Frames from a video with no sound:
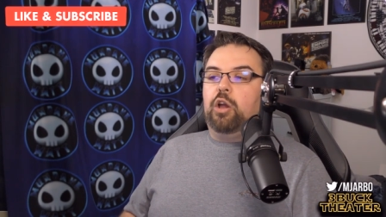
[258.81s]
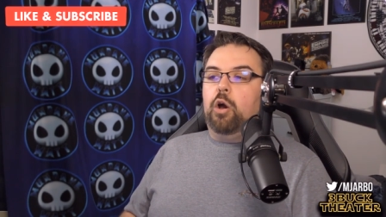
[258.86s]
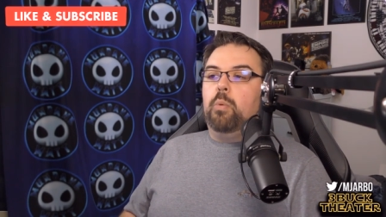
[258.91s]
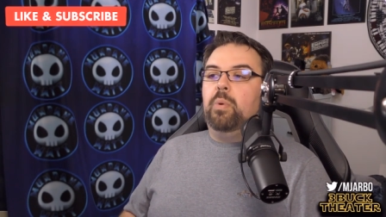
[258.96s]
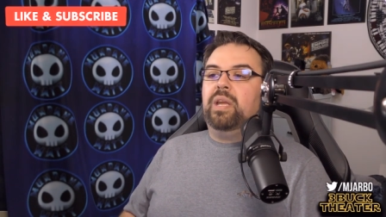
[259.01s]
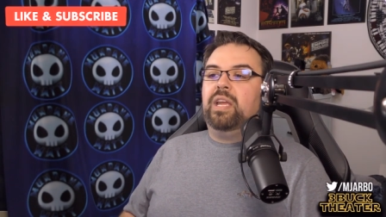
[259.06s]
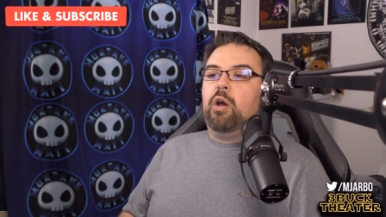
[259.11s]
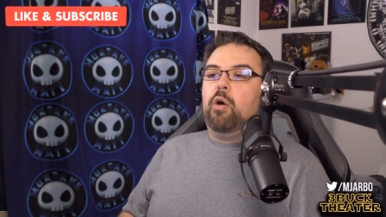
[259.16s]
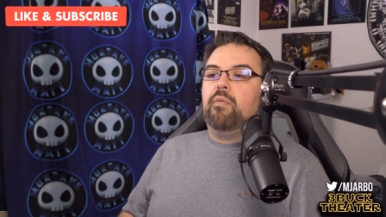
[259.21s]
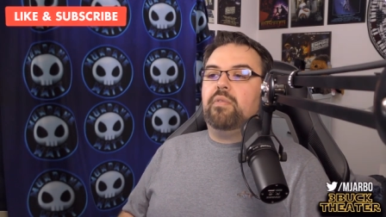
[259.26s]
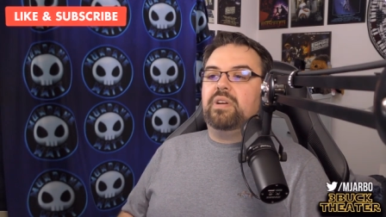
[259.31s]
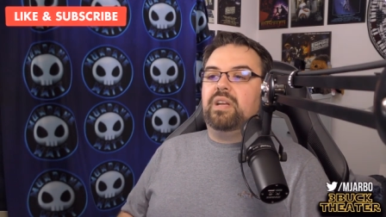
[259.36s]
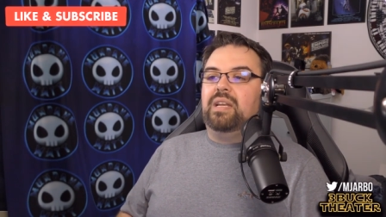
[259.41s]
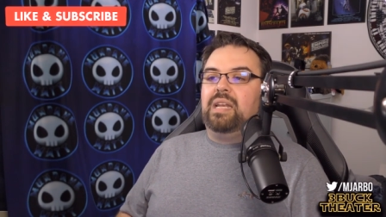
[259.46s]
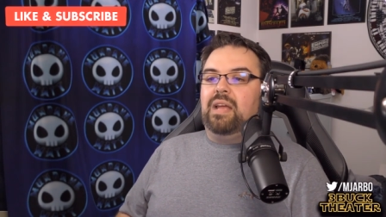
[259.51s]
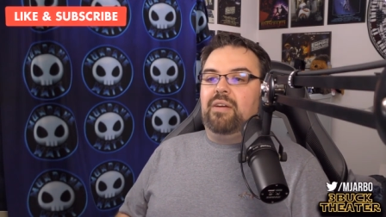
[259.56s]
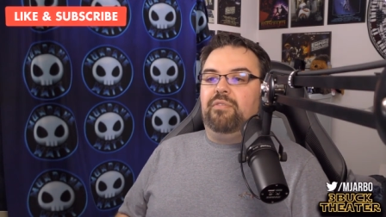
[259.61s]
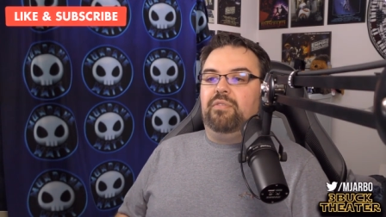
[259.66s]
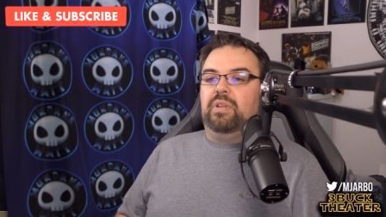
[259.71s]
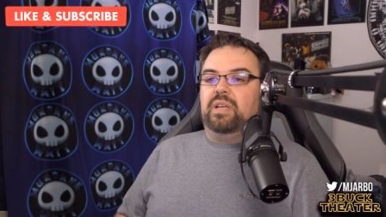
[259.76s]
going over
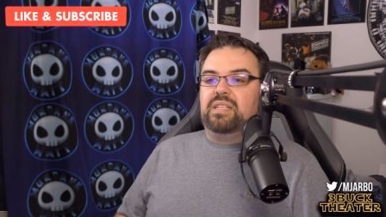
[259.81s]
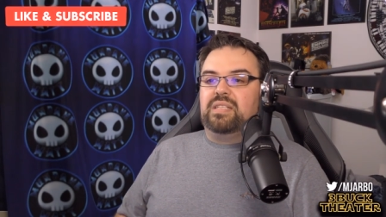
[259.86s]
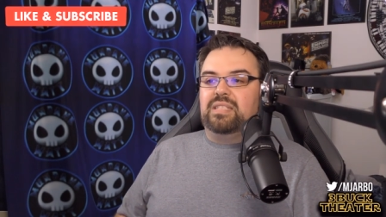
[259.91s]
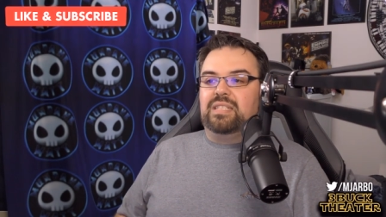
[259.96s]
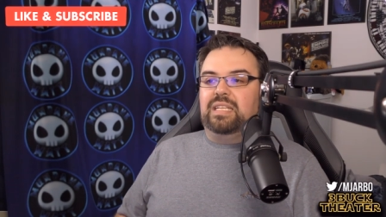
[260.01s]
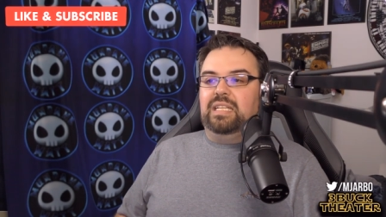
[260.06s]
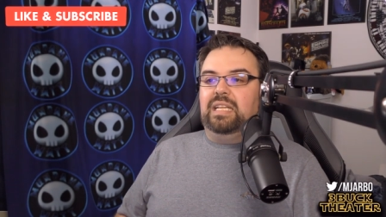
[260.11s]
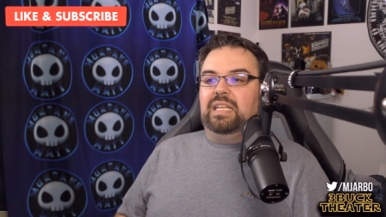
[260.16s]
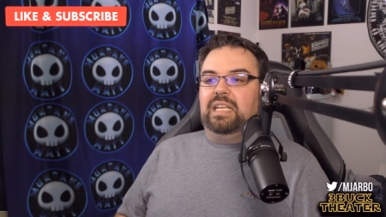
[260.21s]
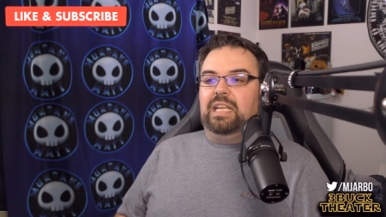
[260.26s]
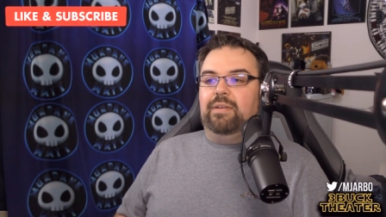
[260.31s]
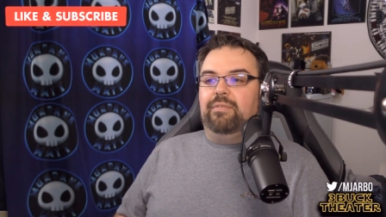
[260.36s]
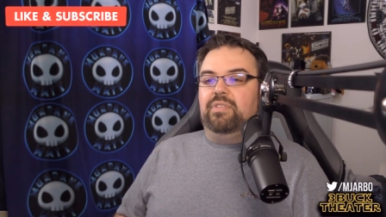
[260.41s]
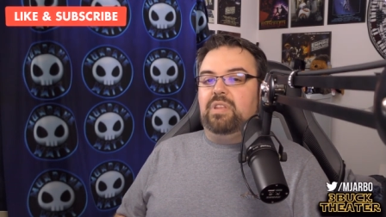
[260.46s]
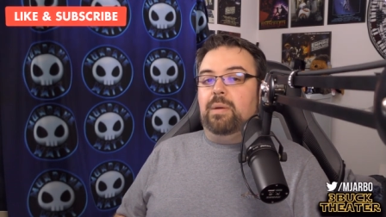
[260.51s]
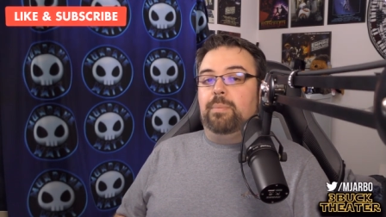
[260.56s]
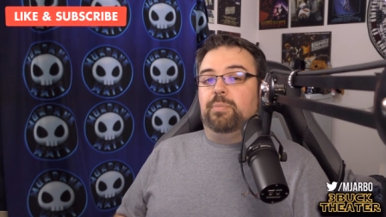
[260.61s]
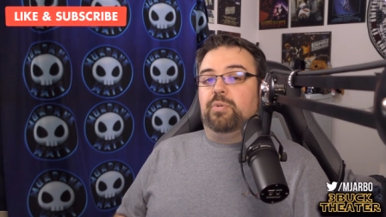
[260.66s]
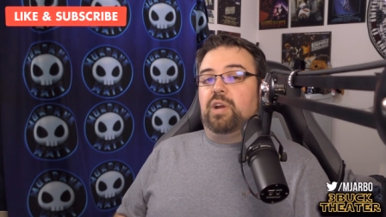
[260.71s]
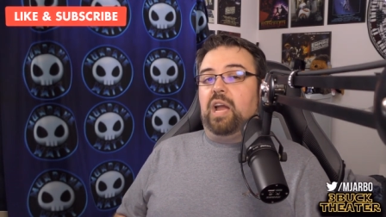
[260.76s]
to Netflix is going to
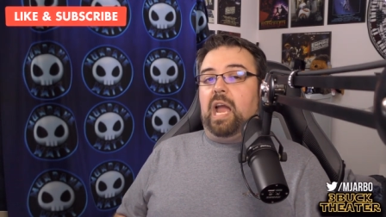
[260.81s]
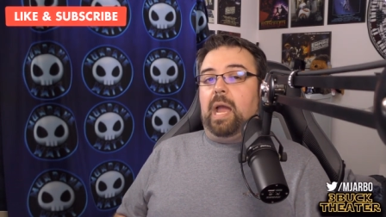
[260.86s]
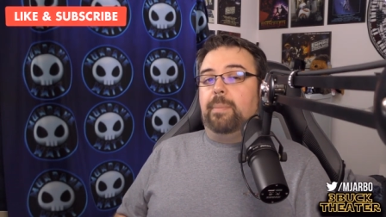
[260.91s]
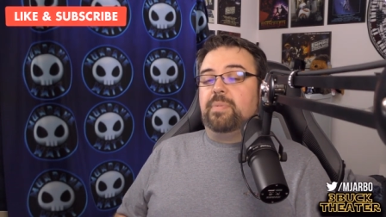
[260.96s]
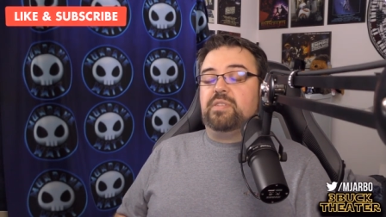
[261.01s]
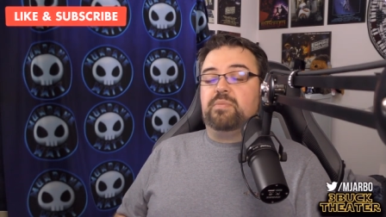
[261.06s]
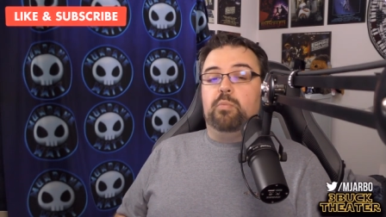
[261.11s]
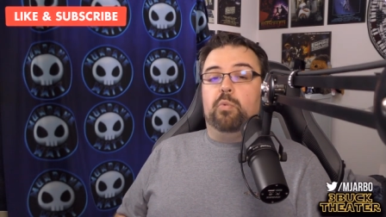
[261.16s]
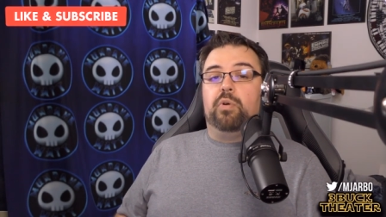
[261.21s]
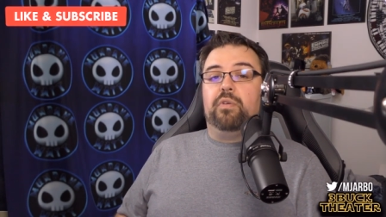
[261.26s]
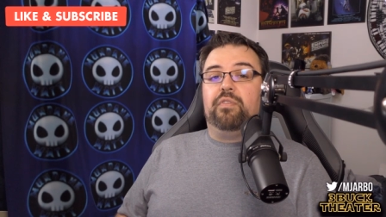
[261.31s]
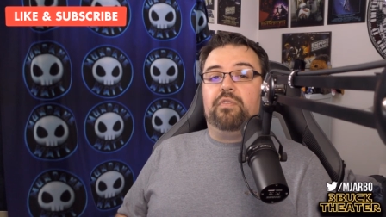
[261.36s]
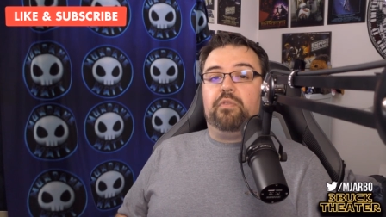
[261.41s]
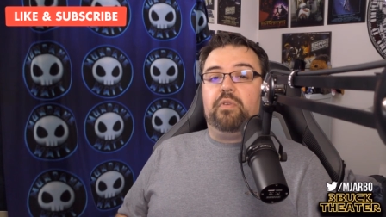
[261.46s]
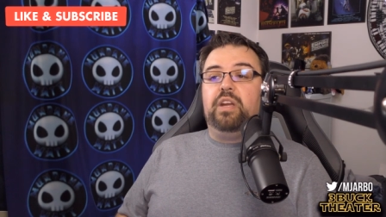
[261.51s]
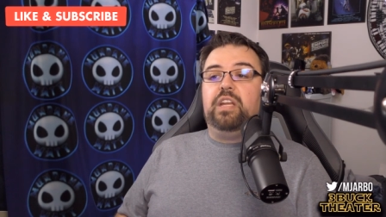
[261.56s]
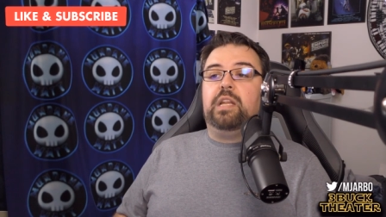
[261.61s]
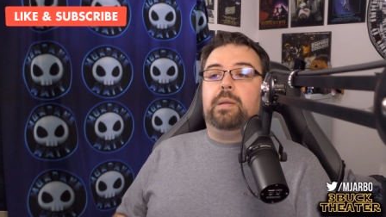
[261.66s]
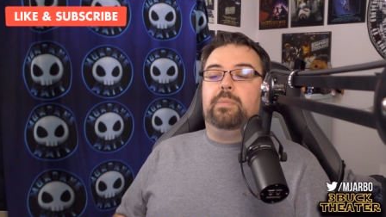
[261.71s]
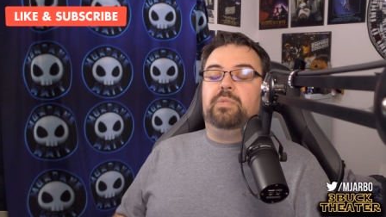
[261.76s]
give them perhaps more
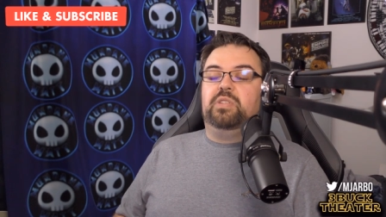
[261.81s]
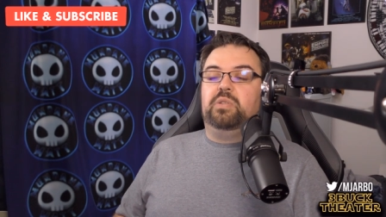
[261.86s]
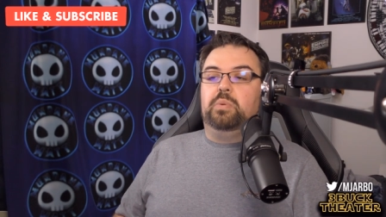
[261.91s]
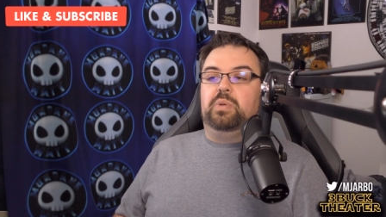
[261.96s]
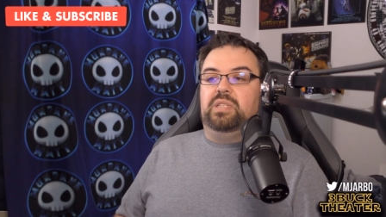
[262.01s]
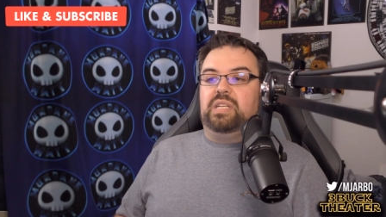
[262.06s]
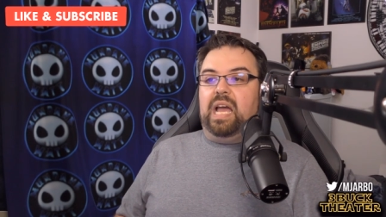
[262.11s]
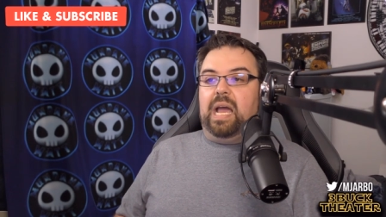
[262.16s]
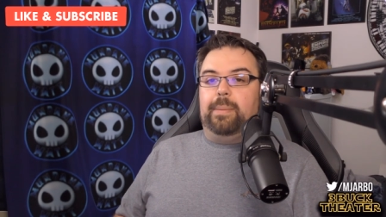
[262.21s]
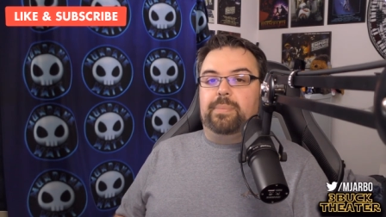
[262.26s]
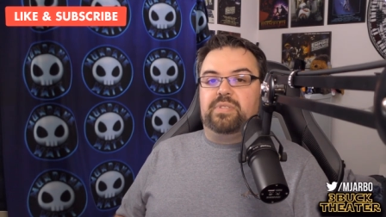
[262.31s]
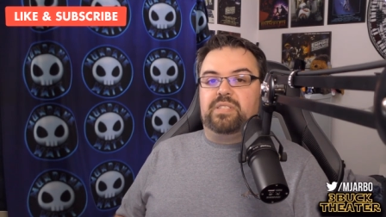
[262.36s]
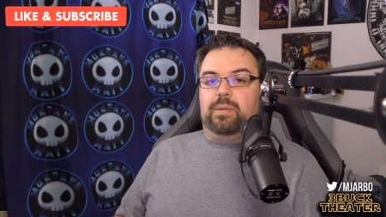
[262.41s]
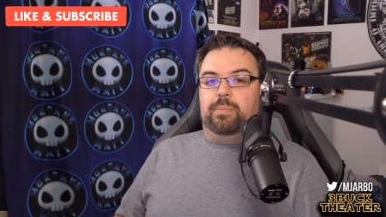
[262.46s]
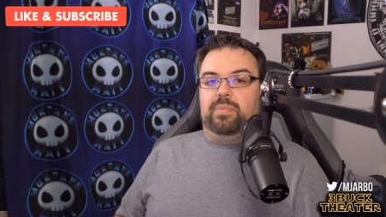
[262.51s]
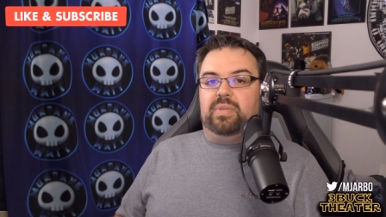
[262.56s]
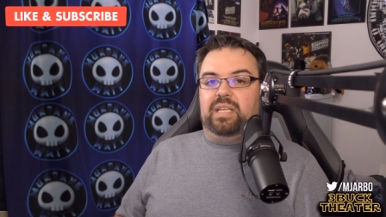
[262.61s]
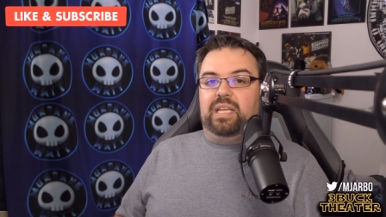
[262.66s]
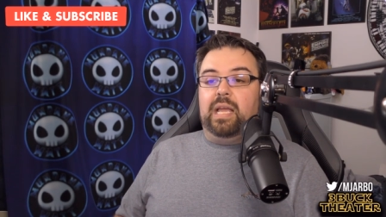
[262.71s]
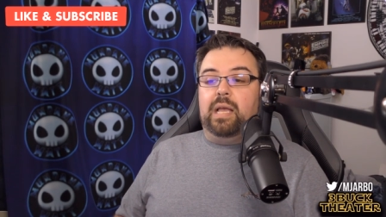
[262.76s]
freedom to adapt
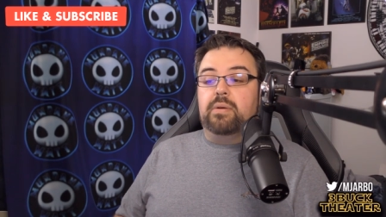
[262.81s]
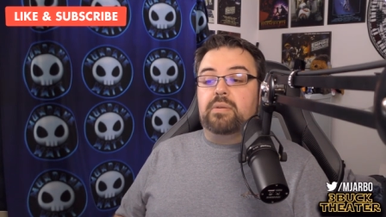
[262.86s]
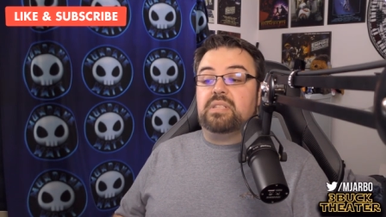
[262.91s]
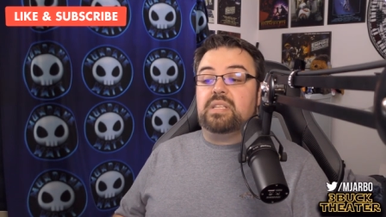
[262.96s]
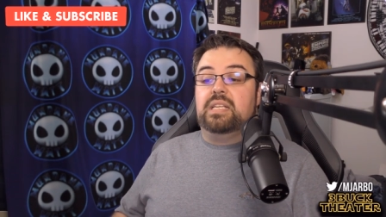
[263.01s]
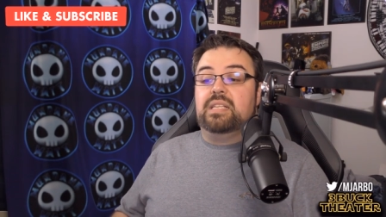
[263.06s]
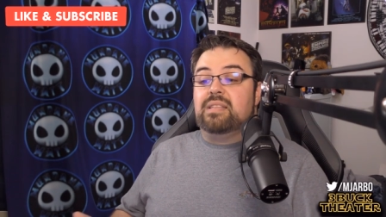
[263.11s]
something else.